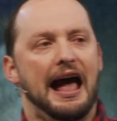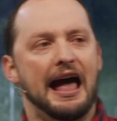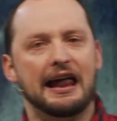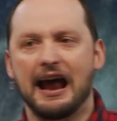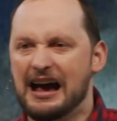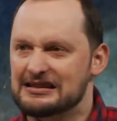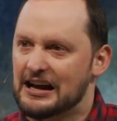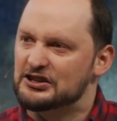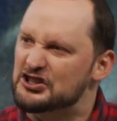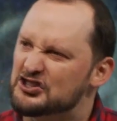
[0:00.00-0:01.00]
and as
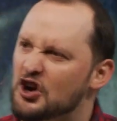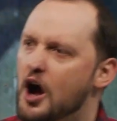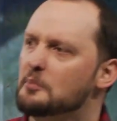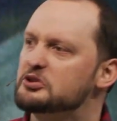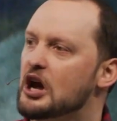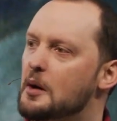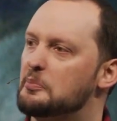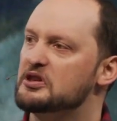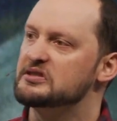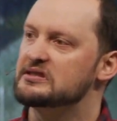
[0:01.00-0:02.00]
I stomped
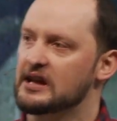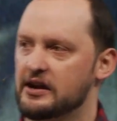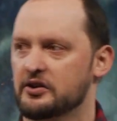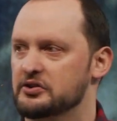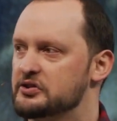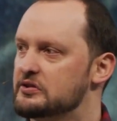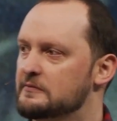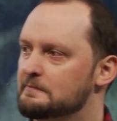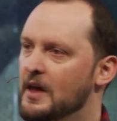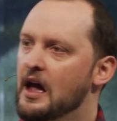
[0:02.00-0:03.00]
up the stairs,
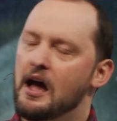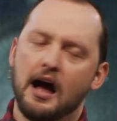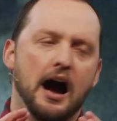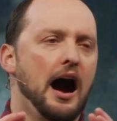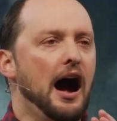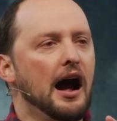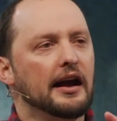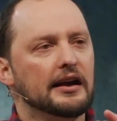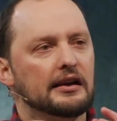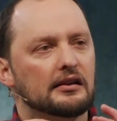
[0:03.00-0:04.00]

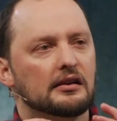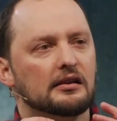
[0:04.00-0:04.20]
I,